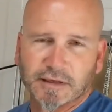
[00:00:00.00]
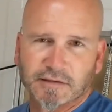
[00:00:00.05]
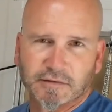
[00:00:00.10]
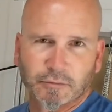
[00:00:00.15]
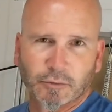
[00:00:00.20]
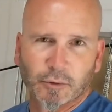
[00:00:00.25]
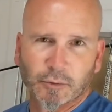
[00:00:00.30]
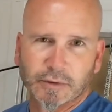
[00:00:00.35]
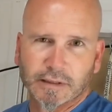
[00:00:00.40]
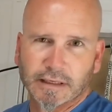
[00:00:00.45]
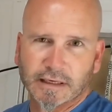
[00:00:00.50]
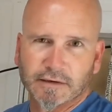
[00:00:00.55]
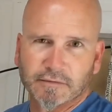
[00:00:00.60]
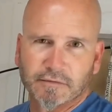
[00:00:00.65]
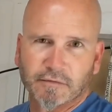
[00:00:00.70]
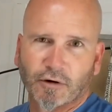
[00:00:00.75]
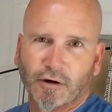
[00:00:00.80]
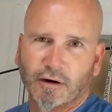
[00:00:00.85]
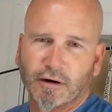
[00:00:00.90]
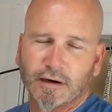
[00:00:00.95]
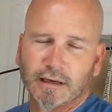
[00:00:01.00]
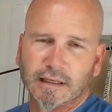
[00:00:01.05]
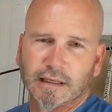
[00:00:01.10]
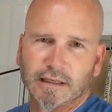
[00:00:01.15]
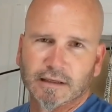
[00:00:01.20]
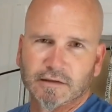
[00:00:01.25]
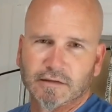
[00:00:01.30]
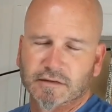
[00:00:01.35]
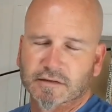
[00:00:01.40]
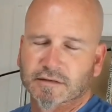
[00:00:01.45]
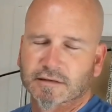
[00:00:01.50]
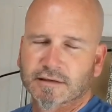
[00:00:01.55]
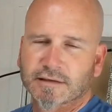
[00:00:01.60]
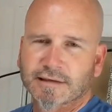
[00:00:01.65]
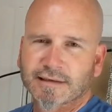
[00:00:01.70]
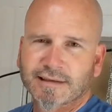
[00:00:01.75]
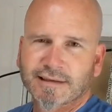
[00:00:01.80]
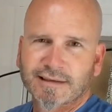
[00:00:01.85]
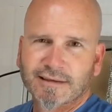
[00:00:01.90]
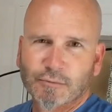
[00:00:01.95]
Basically, what we need it for is
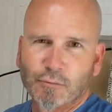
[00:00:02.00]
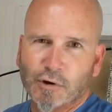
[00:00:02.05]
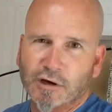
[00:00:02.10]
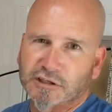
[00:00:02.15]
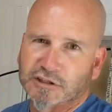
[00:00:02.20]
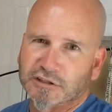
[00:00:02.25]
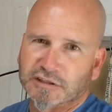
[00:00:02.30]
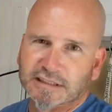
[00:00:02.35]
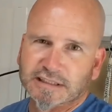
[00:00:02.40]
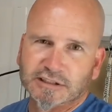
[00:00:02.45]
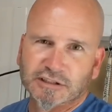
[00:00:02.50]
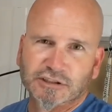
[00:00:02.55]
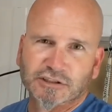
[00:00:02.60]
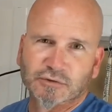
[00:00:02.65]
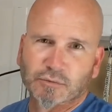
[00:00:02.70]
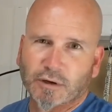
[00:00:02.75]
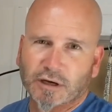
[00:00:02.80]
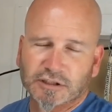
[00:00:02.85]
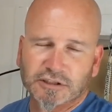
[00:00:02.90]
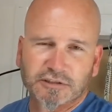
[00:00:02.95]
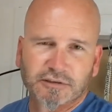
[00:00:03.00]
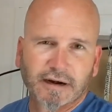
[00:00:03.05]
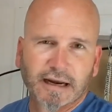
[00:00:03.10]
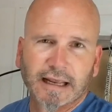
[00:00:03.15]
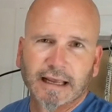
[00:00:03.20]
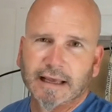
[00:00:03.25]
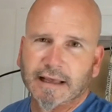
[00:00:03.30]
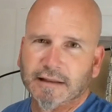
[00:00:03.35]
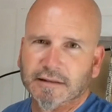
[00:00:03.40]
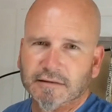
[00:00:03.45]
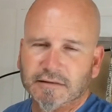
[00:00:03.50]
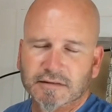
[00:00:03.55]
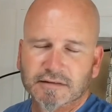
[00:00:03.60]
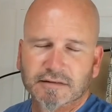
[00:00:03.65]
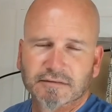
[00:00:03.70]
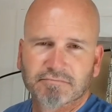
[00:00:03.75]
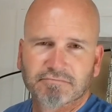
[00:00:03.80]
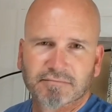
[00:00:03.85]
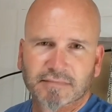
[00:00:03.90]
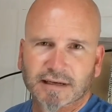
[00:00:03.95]
washing dishes, washing your
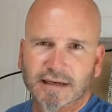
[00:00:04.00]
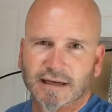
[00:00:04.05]
hands,